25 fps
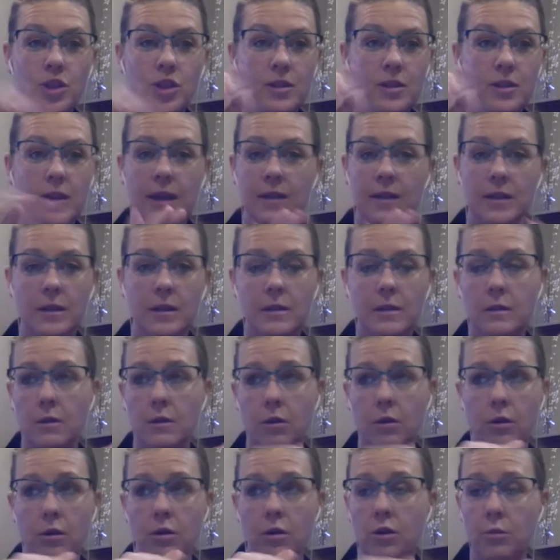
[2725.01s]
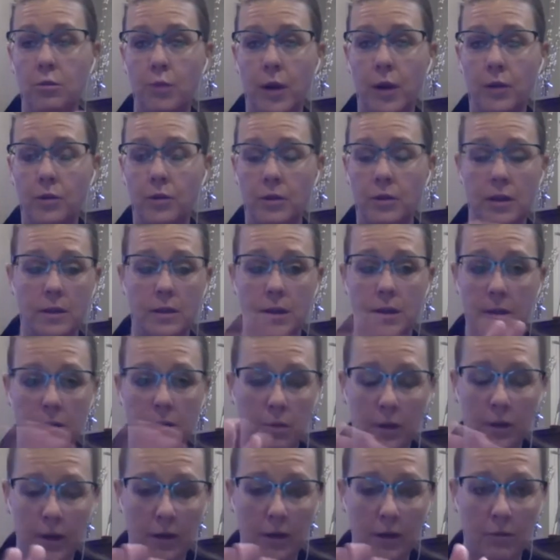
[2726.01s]
her and her brother did this
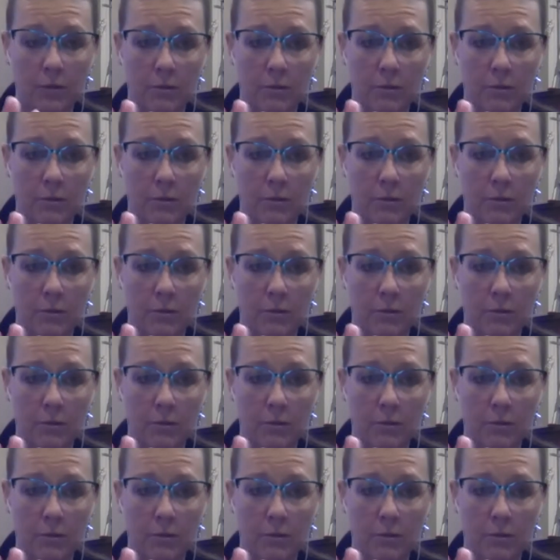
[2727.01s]
without